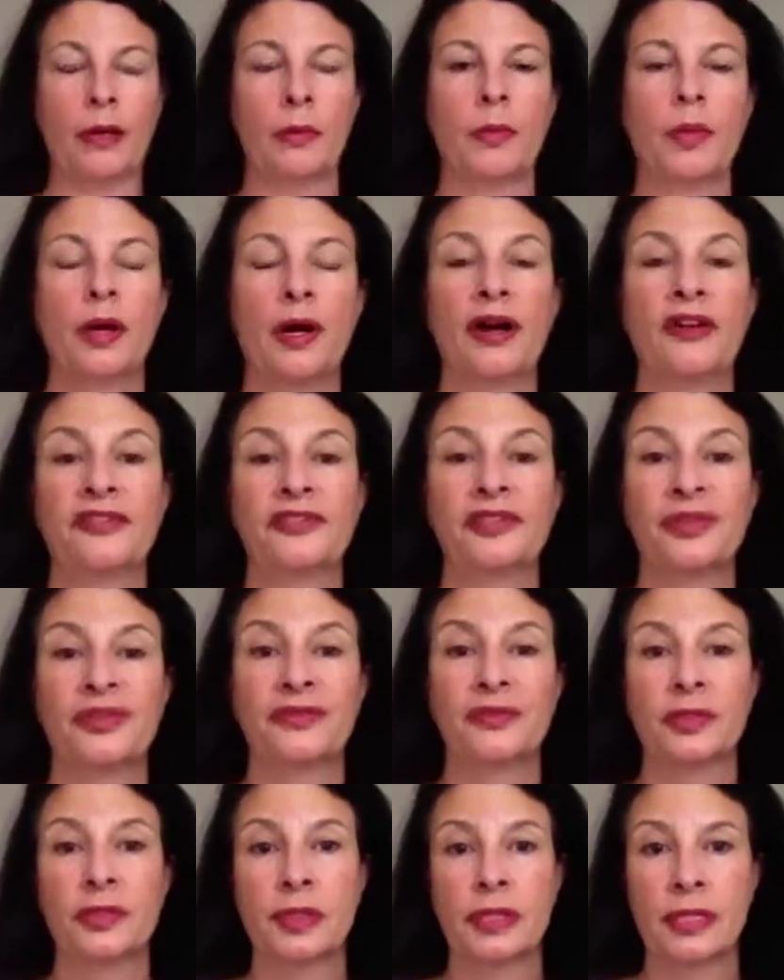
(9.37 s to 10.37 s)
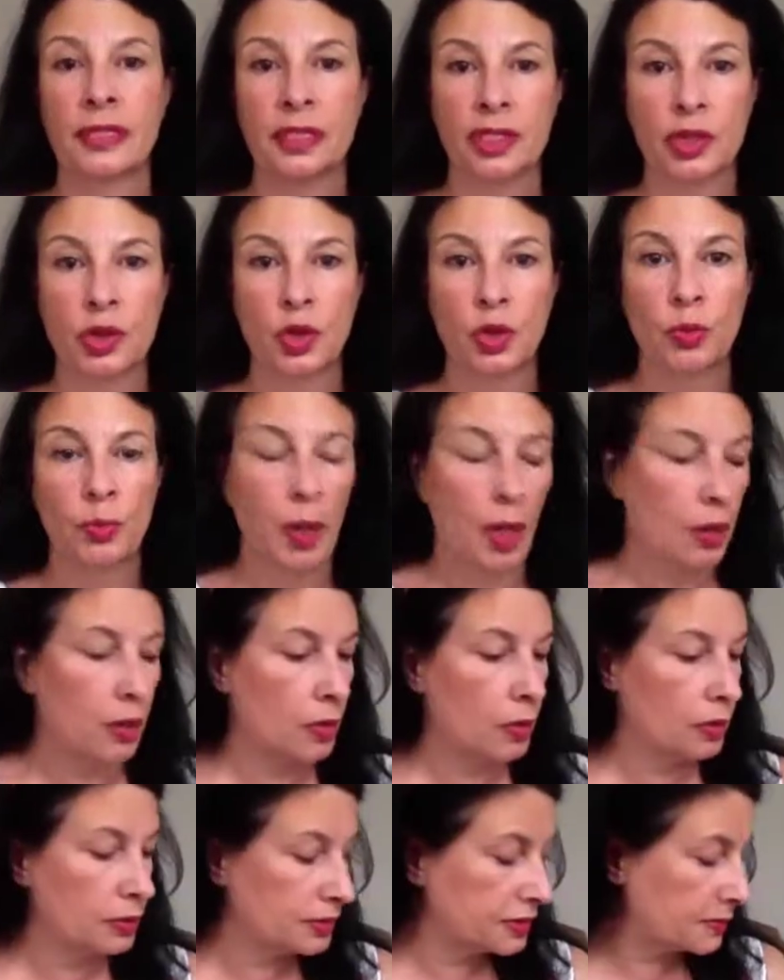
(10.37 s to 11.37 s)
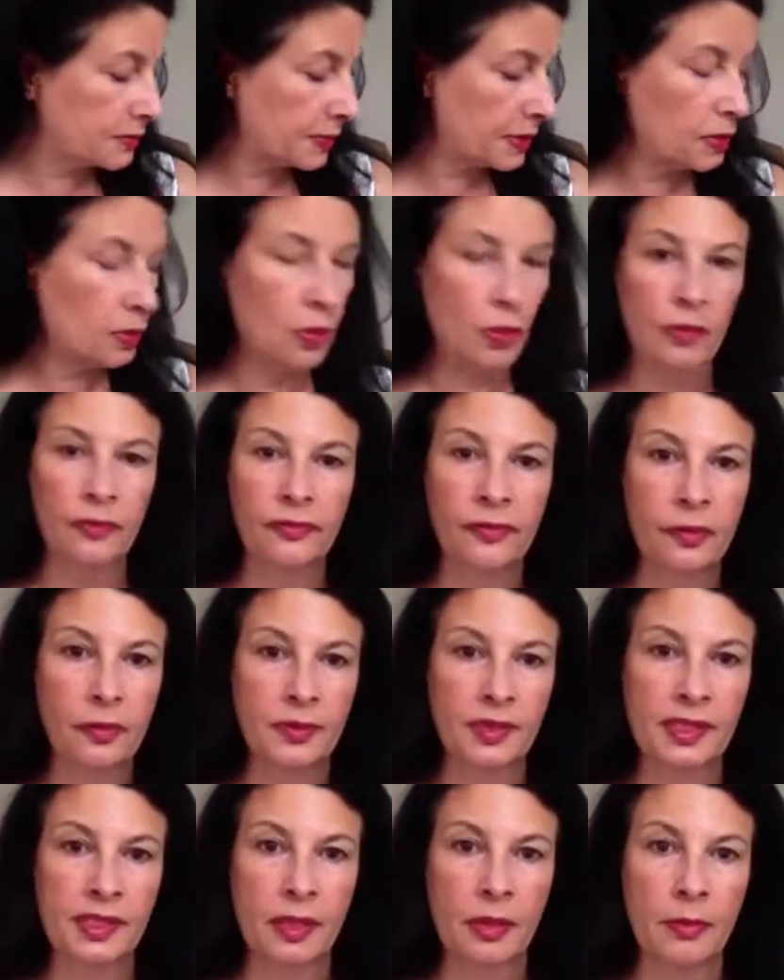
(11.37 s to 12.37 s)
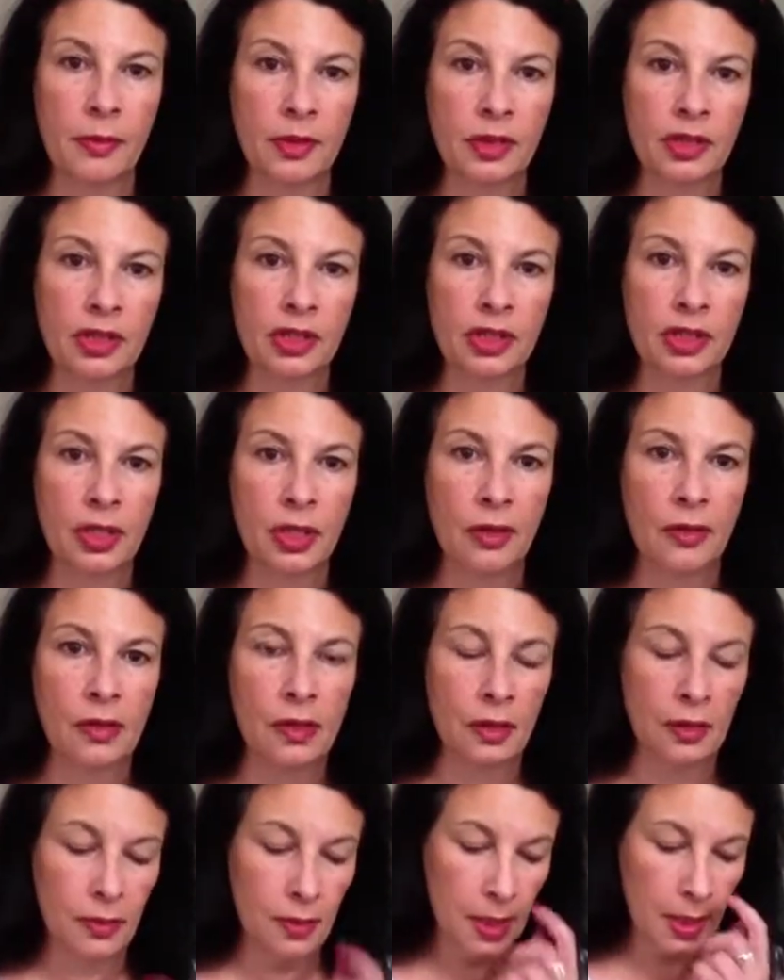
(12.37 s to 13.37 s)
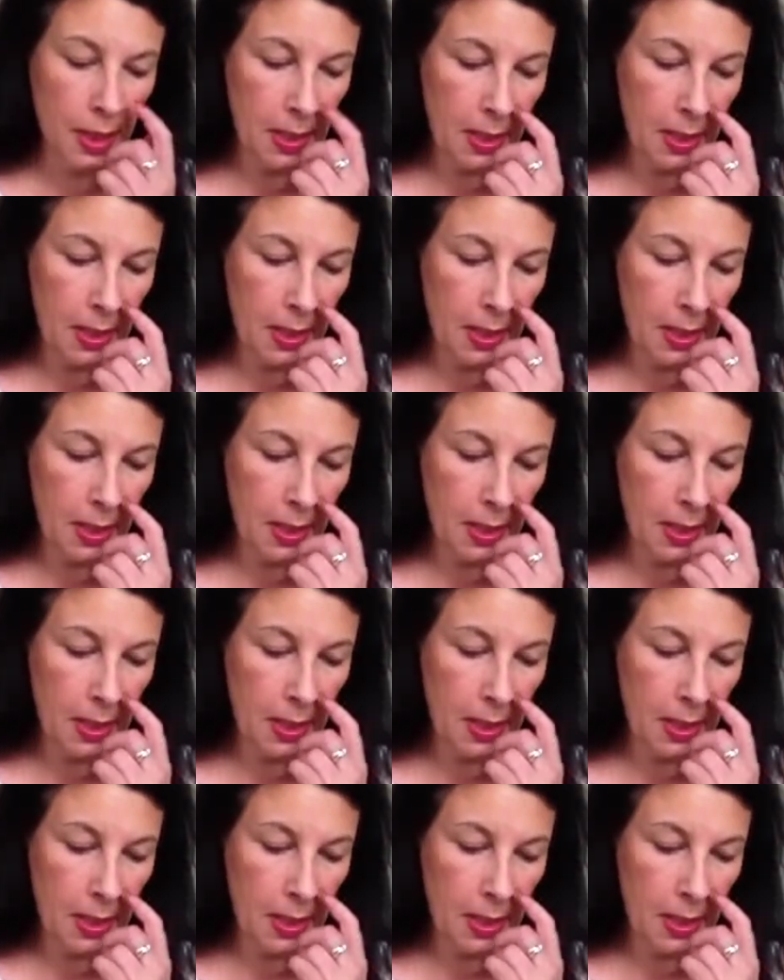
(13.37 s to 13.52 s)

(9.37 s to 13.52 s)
I might have to even do it in two parts because I've got so much to show you.